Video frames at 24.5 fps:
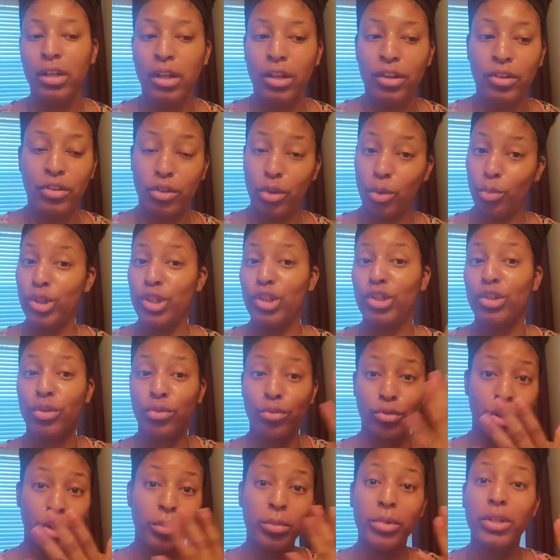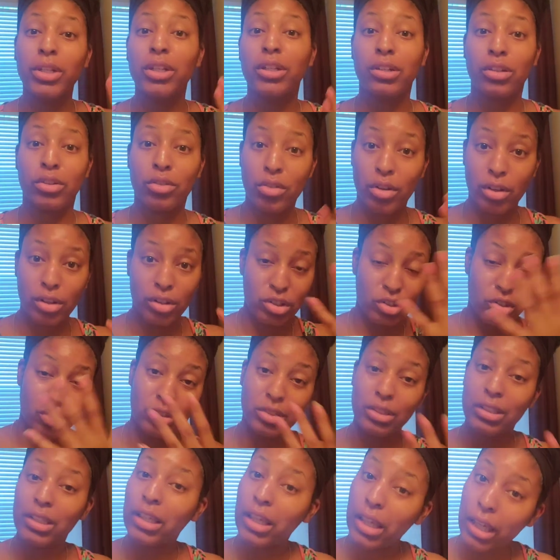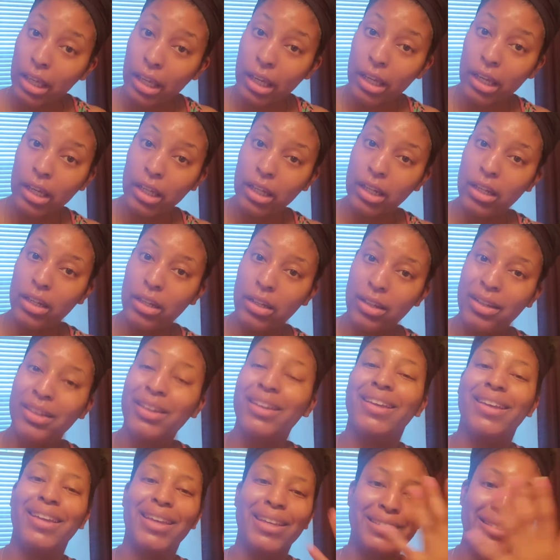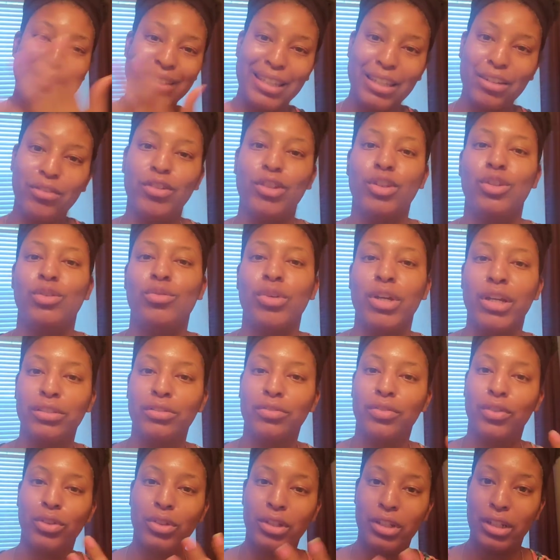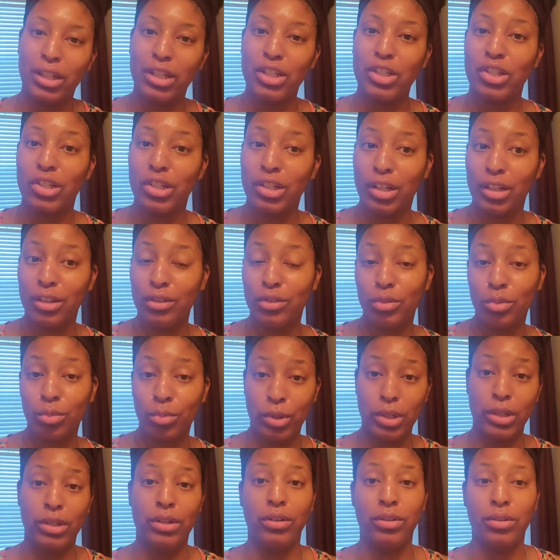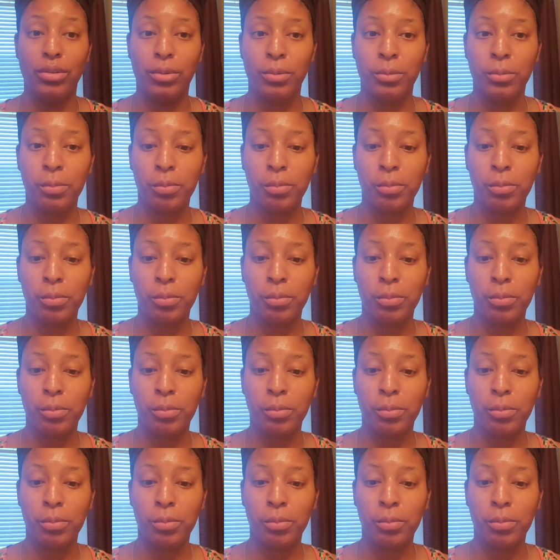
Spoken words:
So when you're rubbing it across your skin, it's giving you exfoliation as well.